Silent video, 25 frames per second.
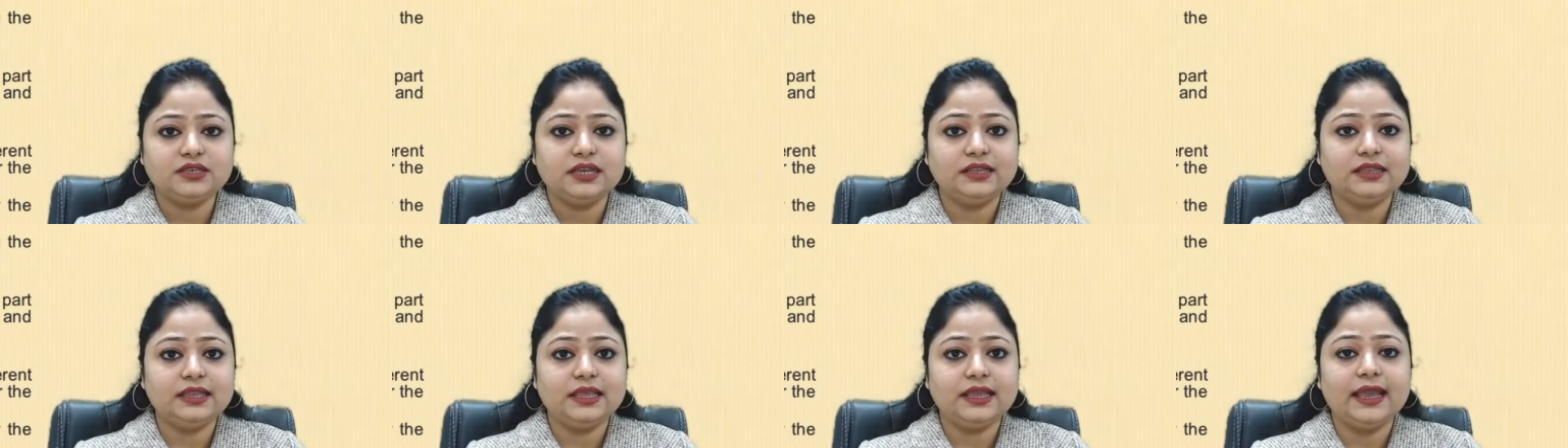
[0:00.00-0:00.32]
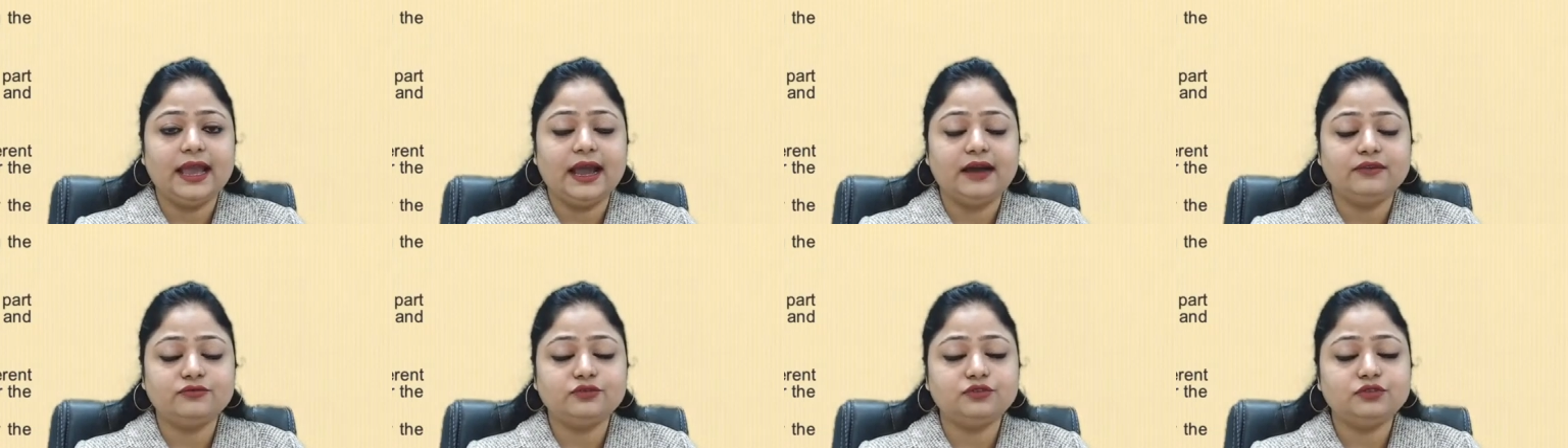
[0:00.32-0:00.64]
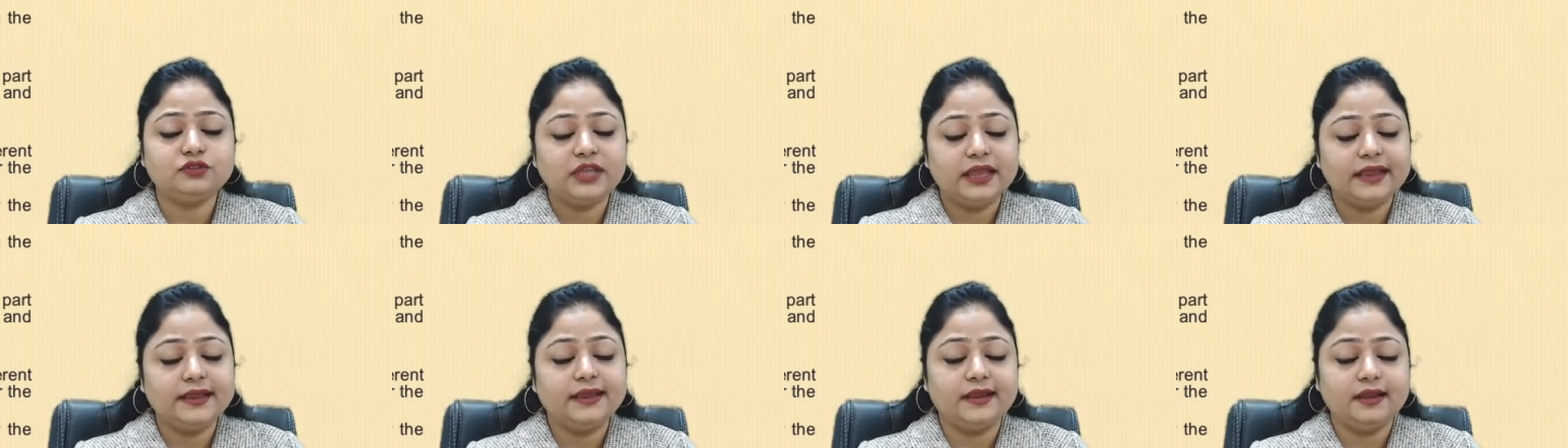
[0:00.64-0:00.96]
and they have
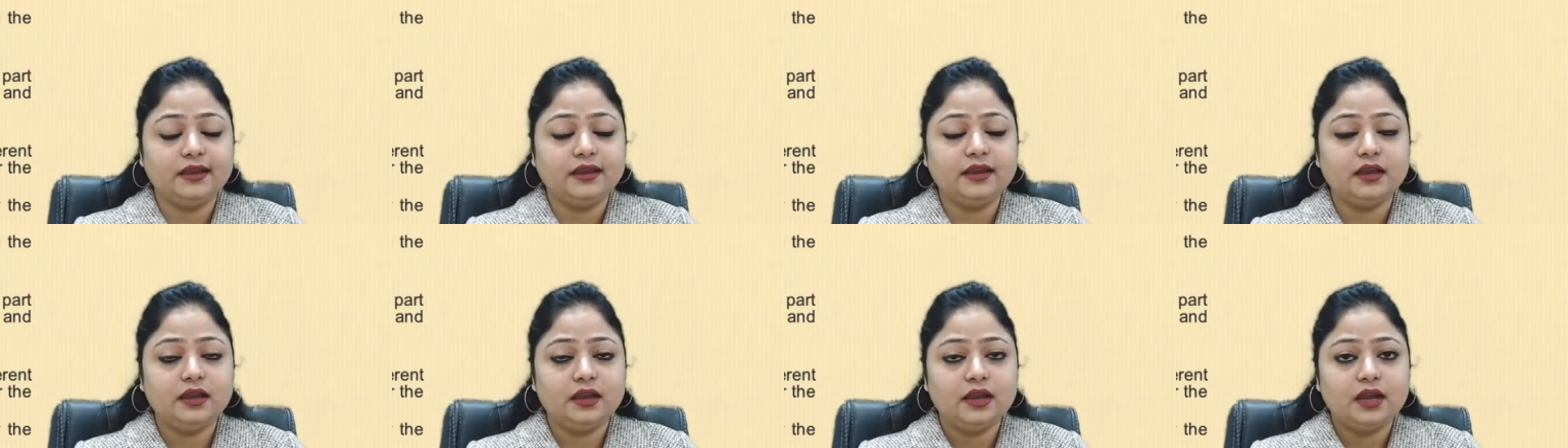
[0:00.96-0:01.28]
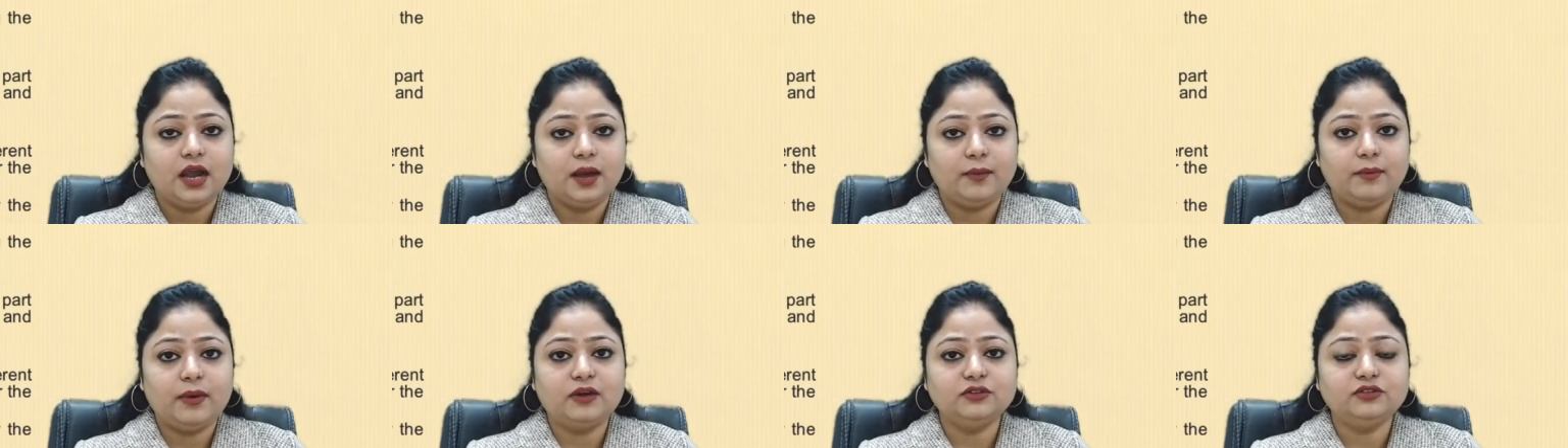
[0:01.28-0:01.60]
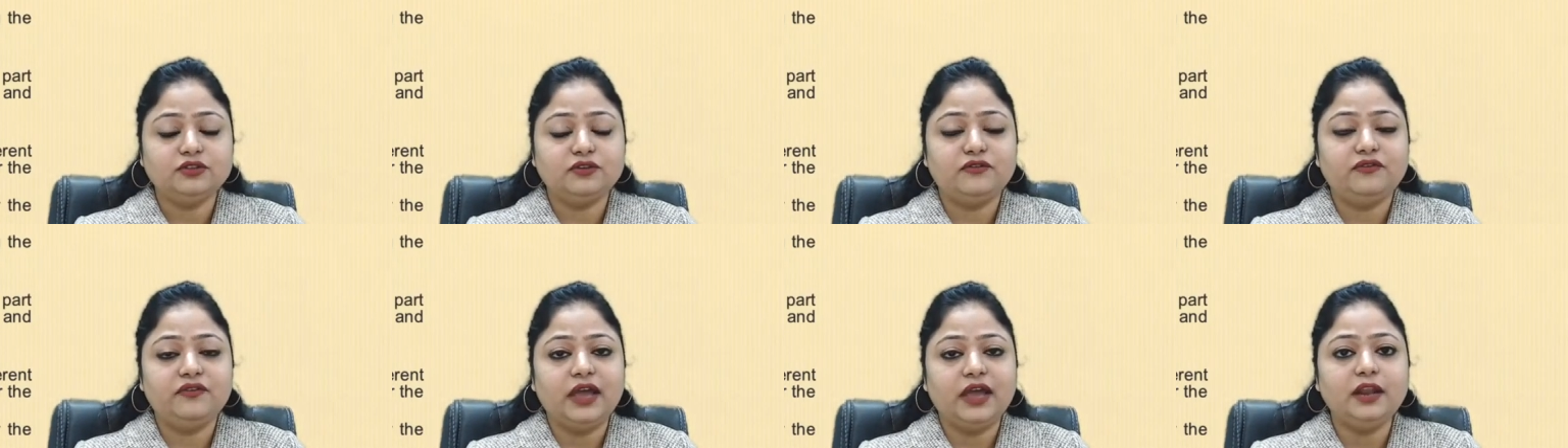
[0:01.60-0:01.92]
to think
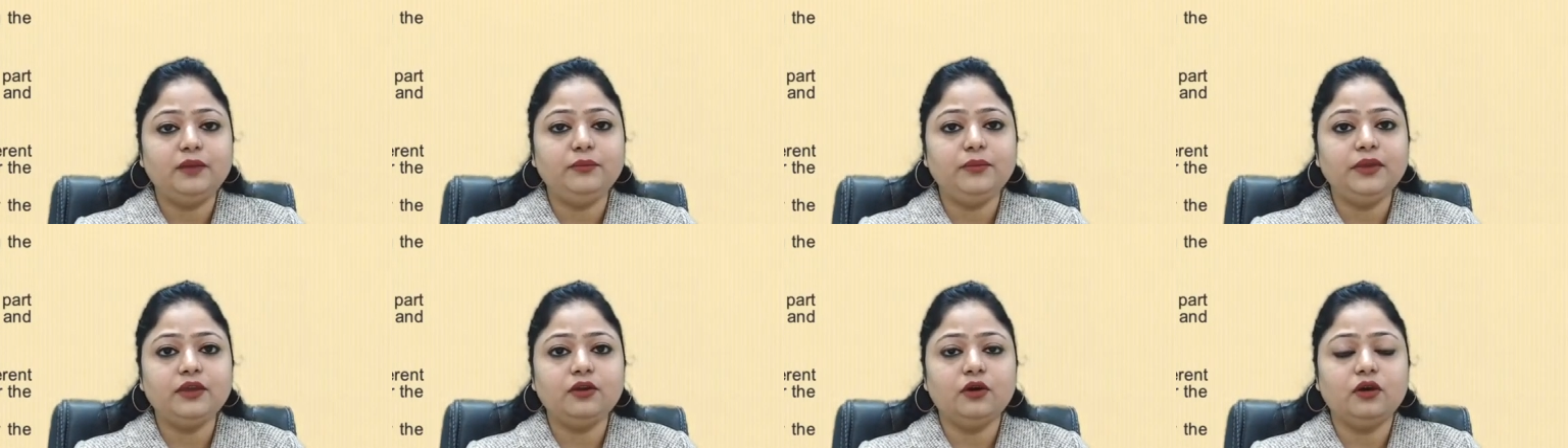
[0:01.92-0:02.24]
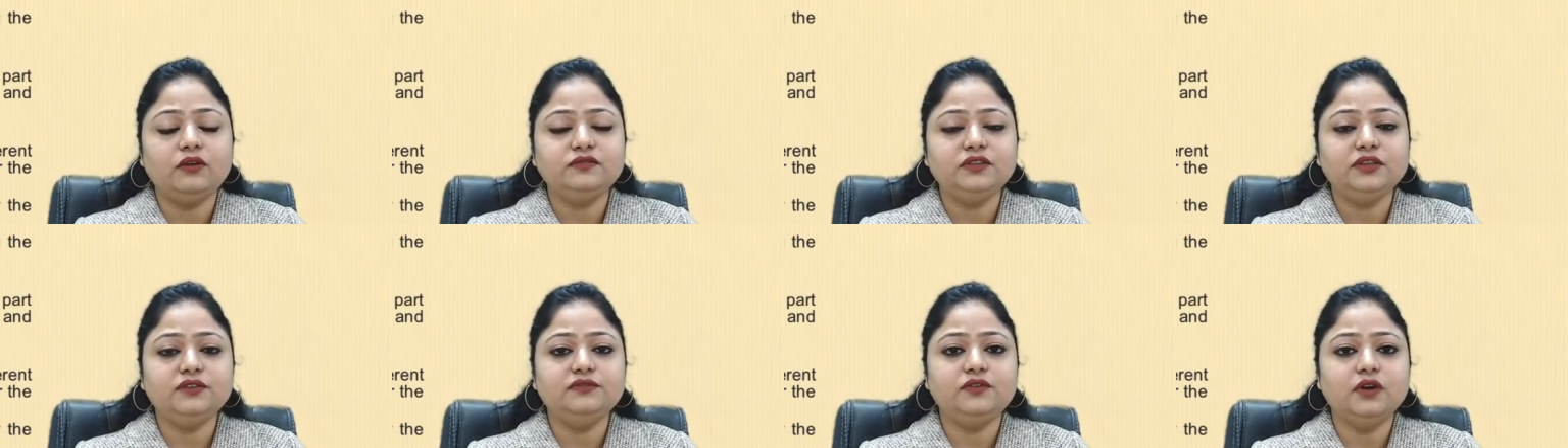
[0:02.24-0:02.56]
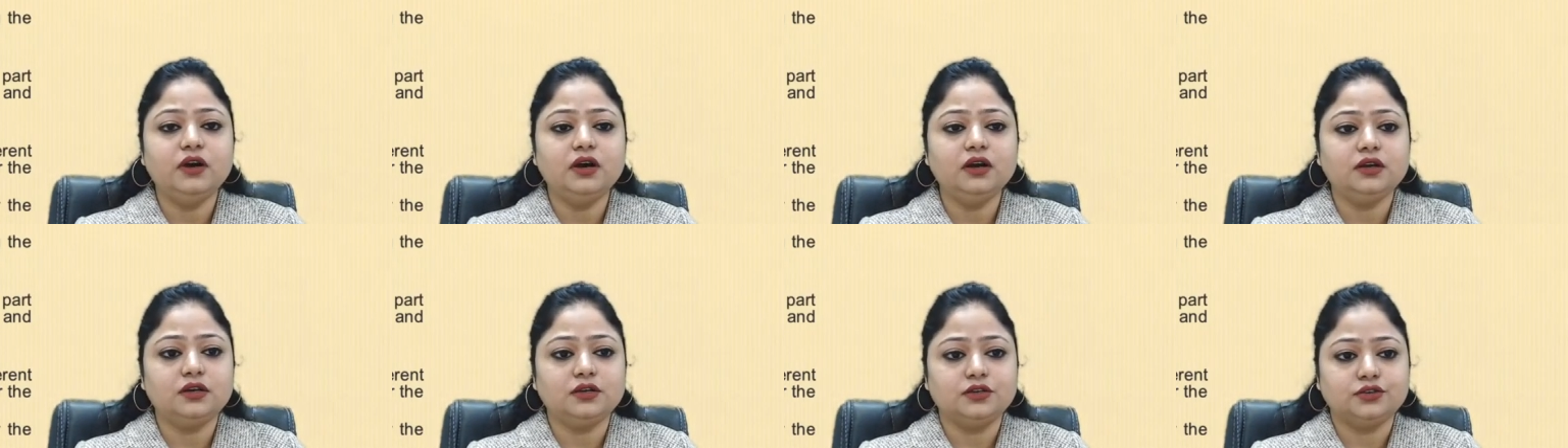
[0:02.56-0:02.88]
about the well-being of the
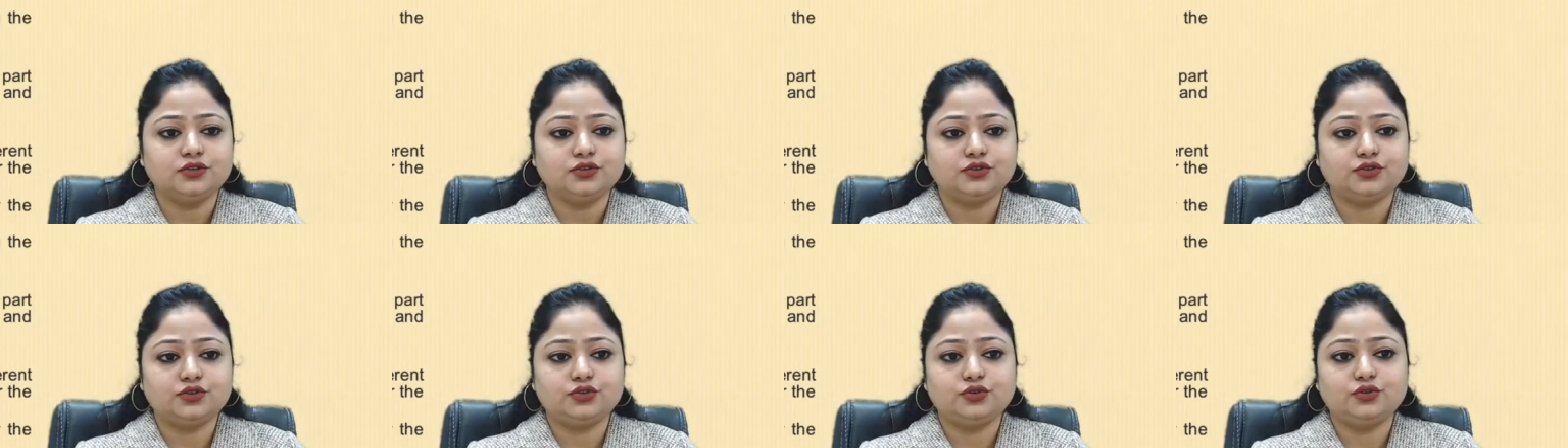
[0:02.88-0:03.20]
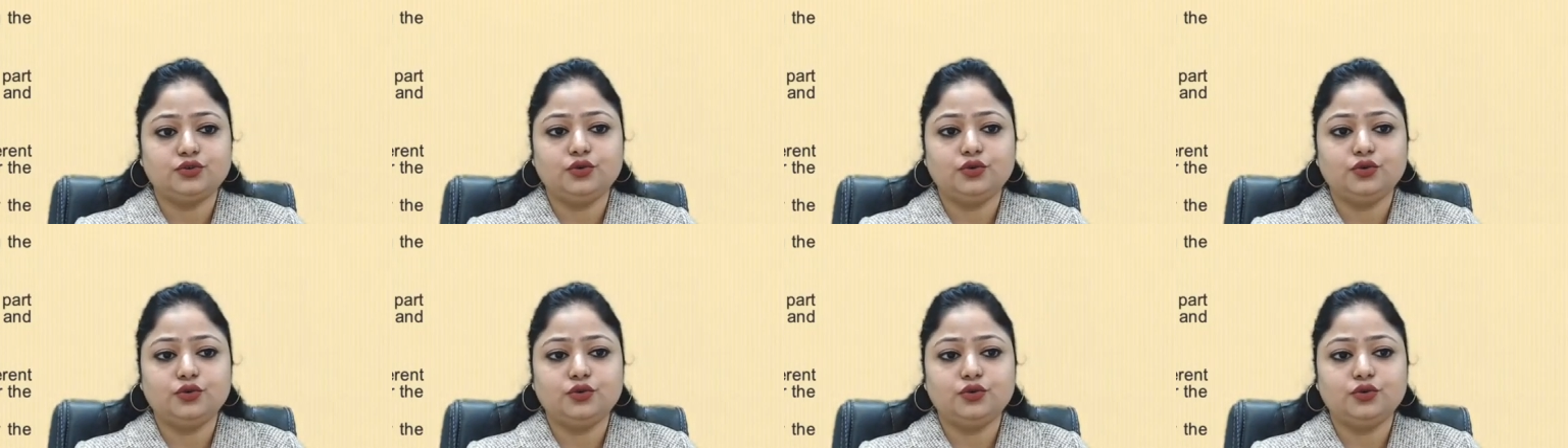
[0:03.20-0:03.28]
workers.